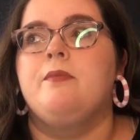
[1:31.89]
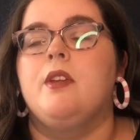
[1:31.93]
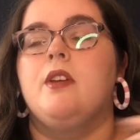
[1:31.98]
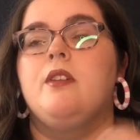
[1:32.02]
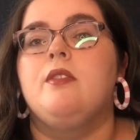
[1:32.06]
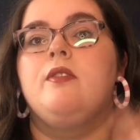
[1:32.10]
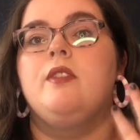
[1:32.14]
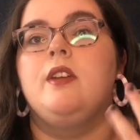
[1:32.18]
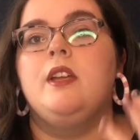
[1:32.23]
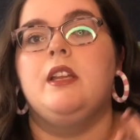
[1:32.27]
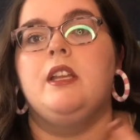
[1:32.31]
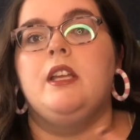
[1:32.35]

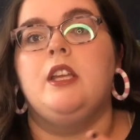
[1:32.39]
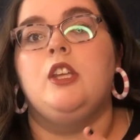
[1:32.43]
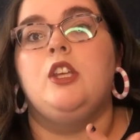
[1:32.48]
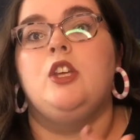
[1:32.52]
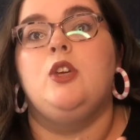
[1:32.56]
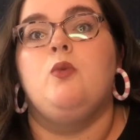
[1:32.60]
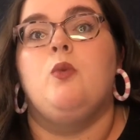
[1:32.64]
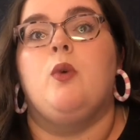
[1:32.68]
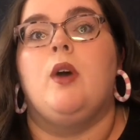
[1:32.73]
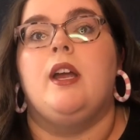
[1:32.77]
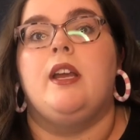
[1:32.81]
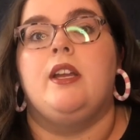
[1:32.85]
feeling you
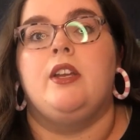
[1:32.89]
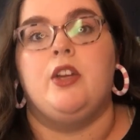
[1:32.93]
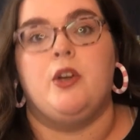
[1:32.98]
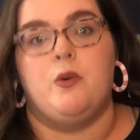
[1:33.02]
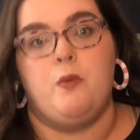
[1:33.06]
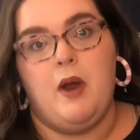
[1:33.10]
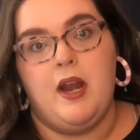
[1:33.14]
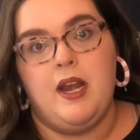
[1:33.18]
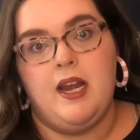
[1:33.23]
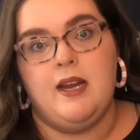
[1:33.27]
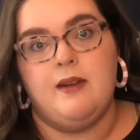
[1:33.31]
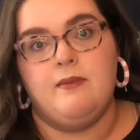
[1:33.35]
want in your
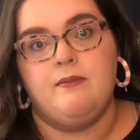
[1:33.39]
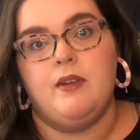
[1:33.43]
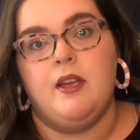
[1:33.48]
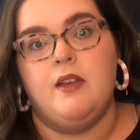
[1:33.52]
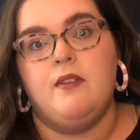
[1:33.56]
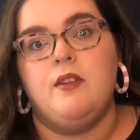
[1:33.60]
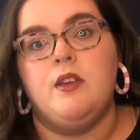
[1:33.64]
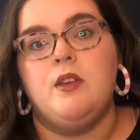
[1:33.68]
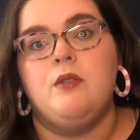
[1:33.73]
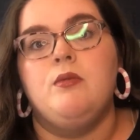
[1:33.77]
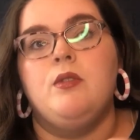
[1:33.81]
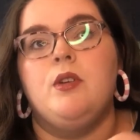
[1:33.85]
wedding.
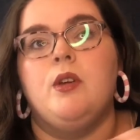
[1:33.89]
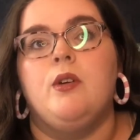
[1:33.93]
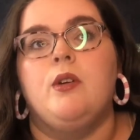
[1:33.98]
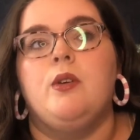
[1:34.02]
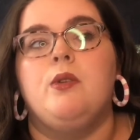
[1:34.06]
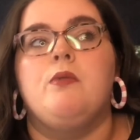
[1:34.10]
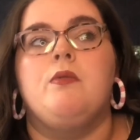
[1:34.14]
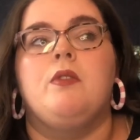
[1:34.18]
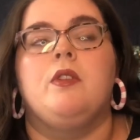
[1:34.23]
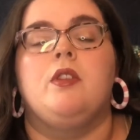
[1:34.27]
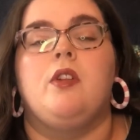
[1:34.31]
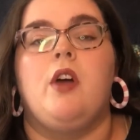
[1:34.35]
If you know you
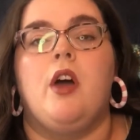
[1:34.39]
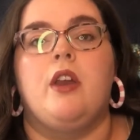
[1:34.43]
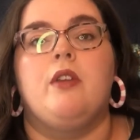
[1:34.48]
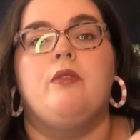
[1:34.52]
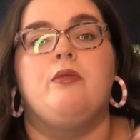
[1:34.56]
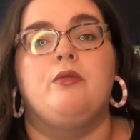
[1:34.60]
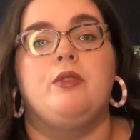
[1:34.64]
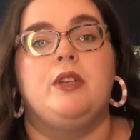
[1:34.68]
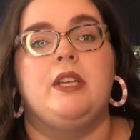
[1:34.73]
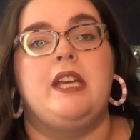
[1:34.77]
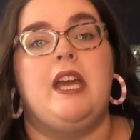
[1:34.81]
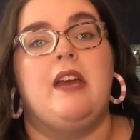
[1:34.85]
have a lot of
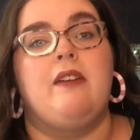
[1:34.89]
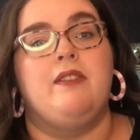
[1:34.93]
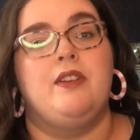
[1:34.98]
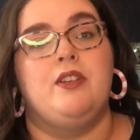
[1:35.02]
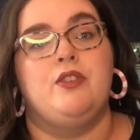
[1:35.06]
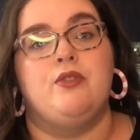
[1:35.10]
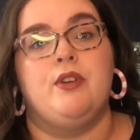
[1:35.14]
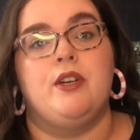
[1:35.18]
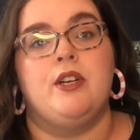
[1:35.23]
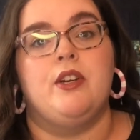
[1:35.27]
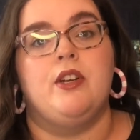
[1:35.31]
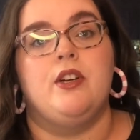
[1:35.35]
really heavy
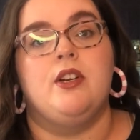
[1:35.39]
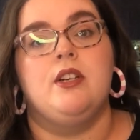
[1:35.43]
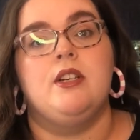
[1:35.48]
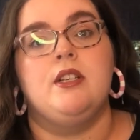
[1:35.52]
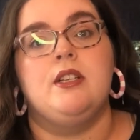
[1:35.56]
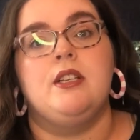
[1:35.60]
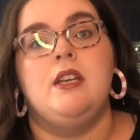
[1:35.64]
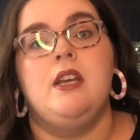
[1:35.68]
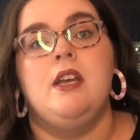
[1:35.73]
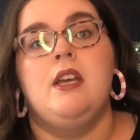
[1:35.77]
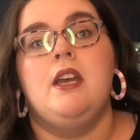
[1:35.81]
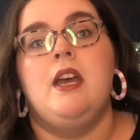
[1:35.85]
drinkers,
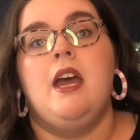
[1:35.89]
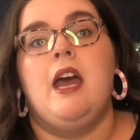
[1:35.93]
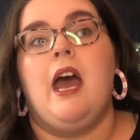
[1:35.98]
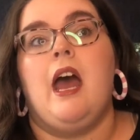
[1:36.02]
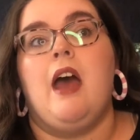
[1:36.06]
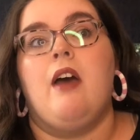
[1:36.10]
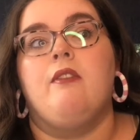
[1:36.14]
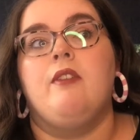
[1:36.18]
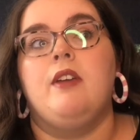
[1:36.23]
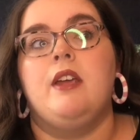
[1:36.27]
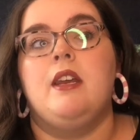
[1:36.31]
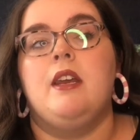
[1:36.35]

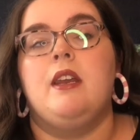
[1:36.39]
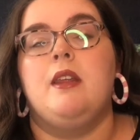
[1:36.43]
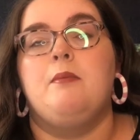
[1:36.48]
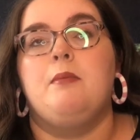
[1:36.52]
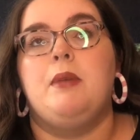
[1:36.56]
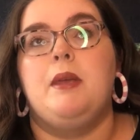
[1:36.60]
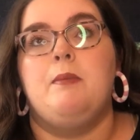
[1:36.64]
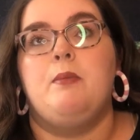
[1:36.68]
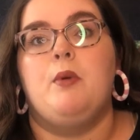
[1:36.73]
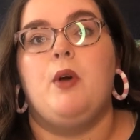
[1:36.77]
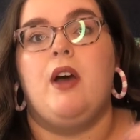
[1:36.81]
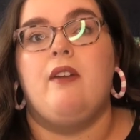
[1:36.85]
having
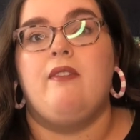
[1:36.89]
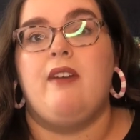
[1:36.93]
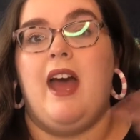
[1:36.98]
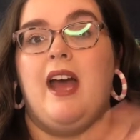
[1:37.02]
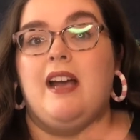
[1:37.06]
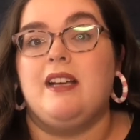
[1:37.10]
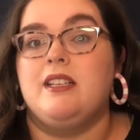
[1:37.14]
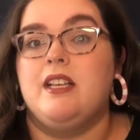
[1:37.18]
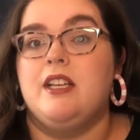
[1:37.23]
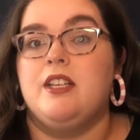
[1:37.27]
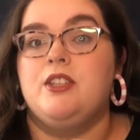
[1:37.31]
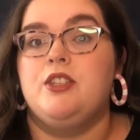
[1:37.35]
people have
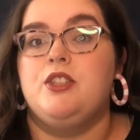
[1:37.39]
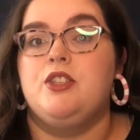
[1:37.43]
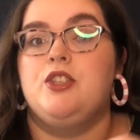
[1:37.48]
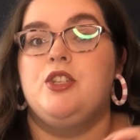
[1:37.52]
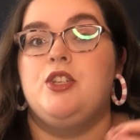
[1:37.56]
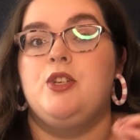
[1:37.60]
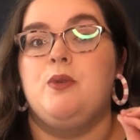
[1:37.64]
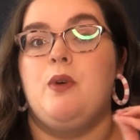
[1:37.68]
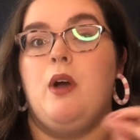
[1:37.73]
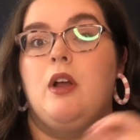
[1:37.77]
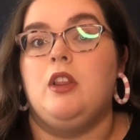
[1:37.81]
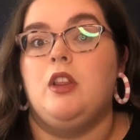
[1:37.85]
access
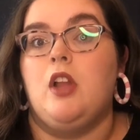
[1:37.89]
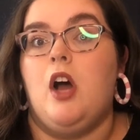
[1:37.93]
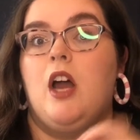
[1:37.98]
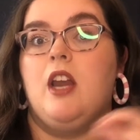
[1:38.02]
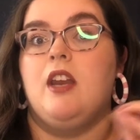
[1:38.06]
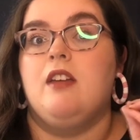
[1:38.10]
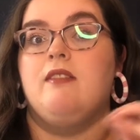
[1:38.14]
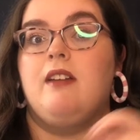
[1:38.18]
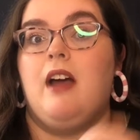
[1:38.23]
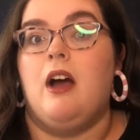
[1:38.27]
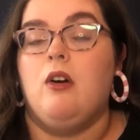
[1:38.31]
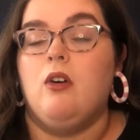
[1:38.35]
to a lot
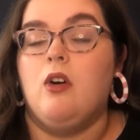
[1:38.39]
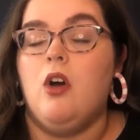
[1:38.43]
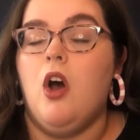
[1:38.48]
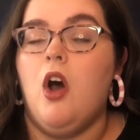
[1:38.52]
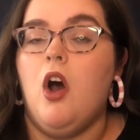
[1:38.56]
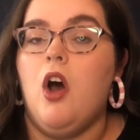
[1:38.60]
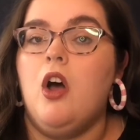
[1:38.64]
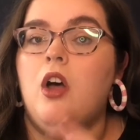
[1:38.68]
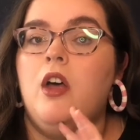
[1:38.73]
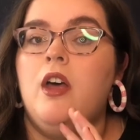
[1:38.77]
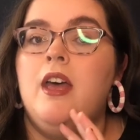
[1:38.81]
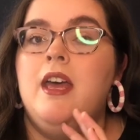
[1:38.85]
of
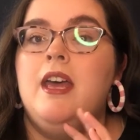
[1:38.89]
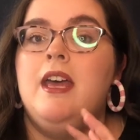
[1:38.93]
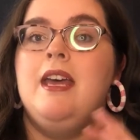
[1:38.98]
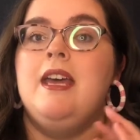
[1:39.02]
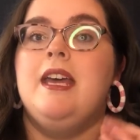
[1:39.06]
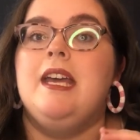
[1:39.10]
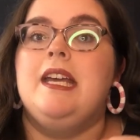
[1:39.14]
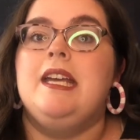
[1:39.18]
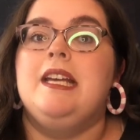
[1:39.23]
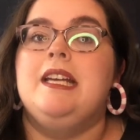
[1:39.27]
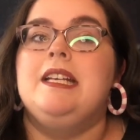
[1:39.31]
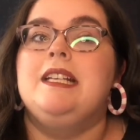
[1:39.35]
alcohol
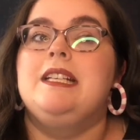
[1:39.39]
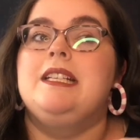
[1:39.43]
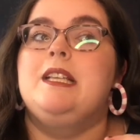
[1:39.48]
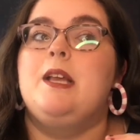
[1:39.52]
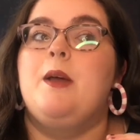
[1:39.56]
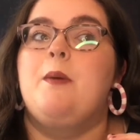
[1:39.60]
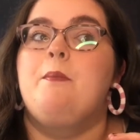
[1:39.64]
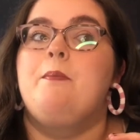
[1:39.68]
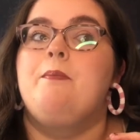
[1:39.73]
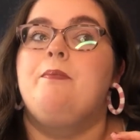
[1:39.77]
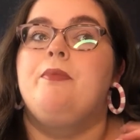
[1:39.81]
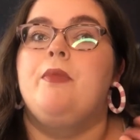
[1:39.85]
is
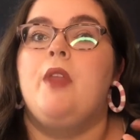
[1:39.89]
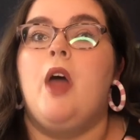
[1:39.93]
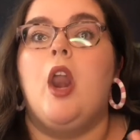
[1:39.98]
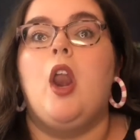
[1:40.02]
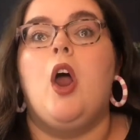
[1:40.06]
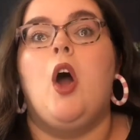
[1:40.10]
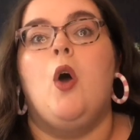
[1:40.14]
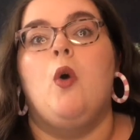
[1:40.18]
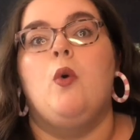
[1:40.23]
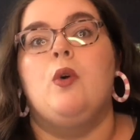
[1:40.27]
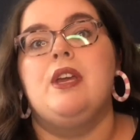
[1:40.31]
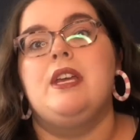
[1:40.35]
not
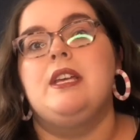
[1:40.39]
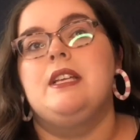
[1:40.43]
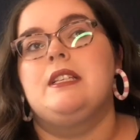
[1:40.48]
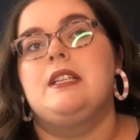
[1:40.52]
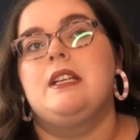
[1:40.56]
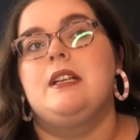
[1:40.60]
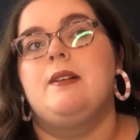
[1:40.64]
always